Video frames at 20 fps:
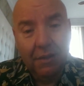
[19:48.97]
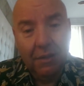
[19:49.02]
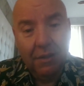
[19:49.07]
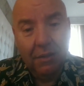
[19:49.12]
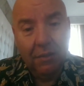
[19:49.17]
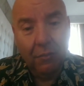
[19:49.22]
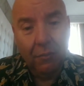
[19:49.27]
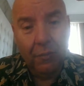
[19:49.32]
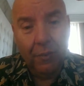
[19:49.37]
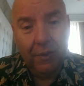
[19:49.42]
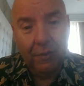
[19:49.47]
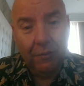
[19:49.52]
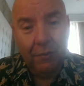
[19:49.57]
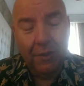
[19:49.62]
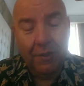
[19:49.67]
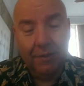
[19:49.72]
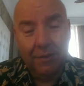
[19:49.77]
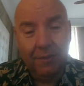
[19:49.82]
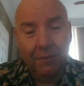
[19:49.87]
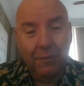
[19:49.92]
with
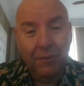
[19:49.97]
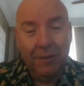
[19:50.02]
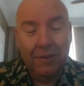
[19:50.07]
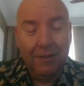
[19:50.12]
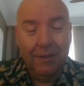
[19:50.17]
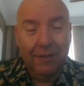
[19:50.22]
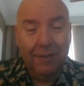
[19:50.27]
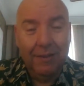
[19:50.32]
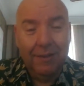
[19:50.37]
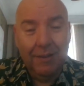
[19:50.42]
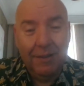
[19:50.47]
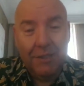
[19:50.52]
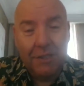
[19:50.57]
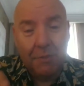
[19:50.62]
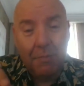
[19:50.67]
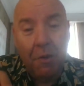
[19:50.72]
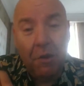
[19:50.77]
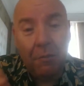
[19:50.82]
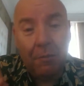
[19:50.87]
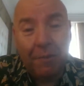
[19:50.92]
little
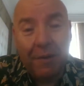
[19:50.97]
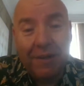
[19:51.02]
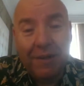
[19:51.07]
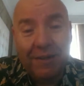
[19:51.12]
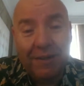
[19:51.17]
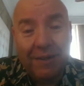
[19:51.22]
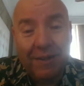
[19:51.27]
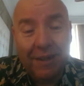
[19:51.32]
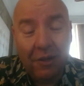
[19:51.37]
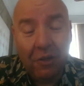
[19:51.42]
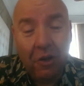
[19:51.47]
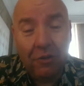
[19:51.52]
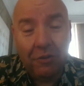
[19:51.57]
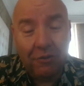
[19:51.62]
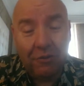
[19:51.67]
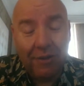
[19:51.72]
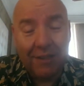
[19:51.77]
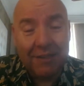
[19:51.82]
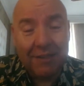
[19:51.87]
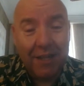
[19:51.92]
small print in the
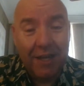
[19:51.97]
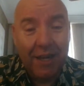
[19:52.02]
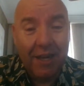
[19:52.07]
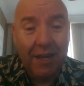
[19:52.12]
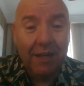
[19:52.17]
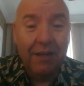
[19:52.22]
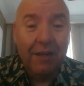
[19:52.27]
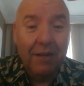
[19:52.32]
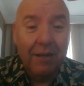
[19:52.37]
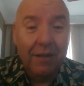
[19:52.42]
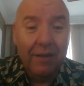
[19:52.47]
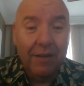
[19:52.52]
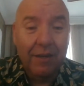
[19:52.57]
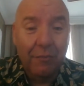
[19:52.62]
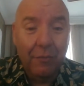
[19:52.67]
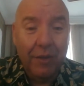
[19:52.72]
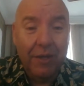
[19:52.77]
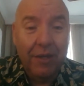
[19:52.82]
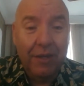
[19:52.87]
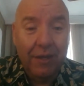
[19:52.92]
contract saying
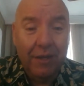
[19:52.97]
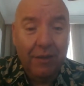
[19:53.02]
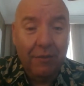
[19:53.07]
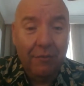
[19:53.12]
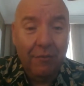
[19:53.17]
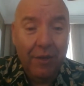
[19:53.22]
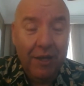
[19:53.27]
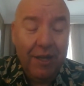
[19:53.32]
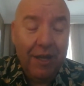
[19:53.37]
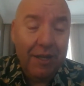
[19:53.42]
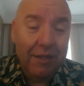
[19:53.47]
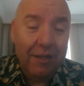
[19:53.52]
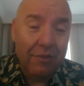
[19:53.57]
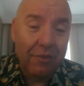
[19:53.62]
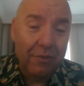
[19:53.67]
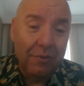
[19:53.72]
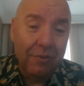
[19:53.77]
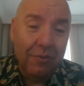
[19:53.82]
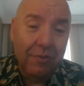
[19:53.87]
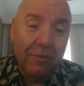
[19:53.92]
we let
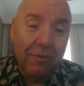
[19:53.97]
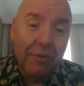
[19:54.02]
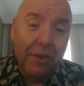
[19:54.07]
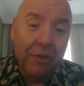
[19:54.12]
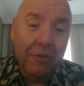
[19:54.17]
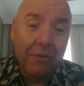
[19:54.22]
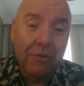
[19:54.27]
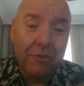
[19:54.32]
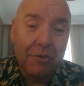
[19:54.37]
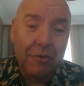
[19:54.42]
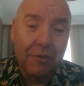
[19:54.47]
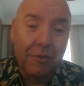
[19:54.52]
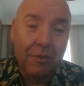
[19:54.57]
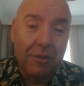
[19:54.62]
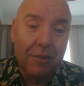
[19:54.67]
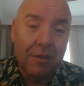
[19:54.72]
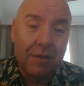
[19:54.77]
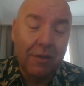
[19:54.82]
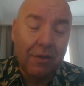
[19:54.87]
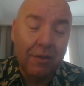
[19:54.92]
you use
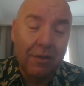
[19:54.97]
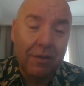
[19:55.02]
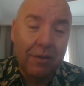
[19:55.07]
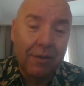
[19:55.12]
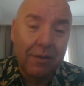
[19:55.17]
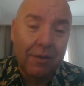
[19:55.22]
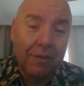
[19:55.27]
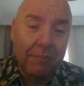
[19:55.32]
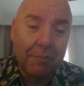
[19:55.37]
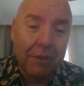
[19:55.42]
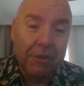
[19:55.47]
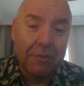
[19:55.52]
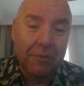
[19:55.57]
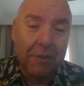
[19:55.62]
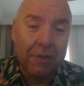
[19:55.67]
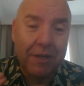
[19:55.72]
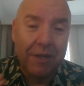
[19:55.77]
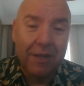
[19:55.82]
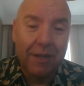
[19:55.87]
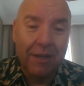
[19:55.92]
Bugs
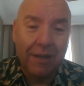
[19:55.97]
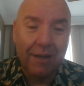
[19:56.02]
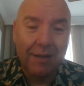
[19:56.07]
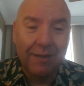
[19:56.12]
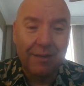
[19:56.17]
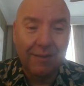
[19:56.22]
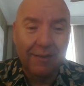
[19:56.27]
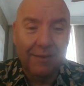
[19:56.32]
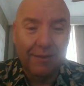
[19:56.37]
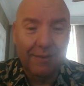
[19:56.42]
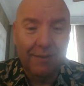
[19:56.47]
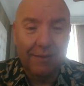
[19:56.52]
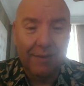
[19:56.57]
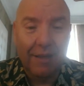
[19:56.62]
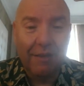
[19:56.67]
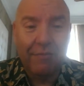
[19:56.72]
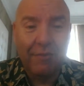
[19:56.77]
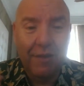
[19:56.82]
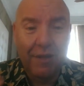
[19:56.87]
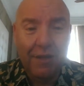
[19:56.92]
Bunny and
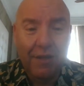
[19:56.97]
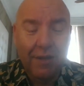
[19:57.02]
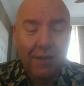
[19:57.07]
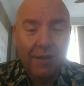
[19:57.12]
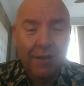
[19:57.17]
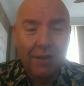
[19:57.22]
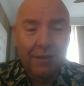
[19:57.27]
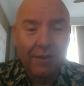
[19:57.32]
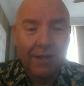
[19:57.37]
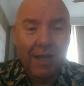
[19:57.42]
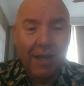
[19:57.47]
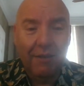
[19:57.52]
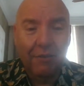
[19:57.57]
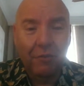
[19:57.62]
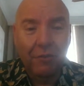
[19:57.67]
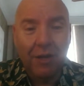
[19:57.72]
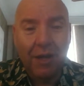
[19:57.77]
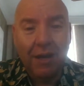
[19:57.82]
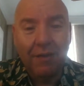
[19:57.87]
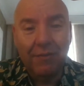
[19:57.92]
Daffy, they have
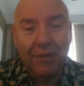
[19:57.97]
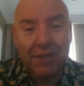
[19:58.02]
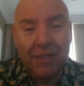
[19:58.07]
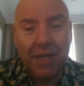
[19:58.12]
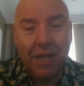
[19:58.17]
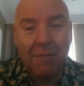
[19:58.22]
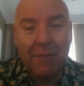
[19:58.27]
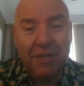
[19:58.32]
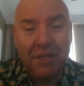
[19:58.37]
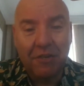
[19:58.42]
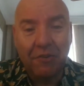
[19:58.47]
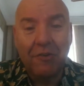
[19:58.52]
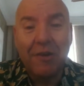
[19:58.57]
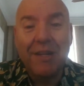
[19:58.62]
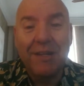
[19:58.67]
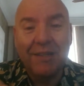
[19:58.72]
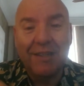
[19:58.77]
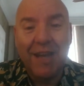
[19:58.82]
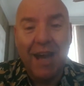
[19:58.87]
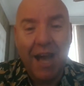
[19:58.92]
to have the same
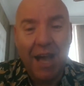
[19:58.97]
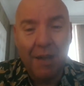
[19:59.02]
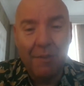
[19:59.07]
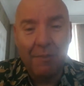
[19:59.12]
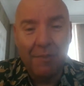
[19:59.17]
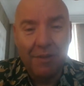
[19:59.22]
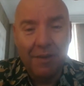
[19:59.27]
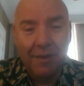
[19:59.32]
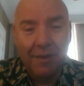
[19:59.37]
screen time